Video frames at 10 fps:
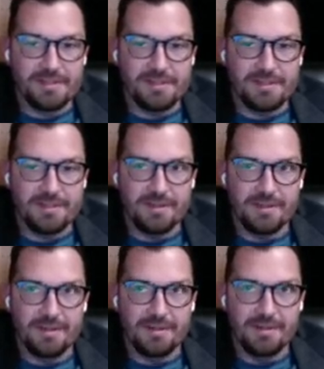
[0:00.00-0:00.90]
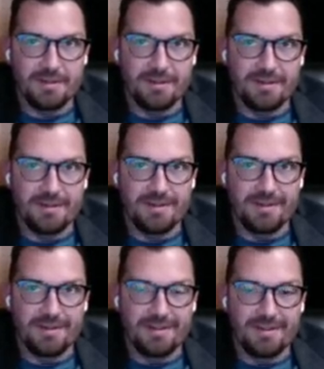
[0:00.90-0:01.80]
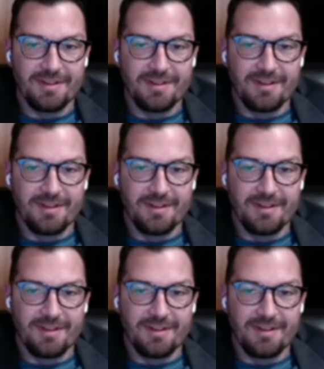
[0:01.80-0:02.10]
Nothing is said.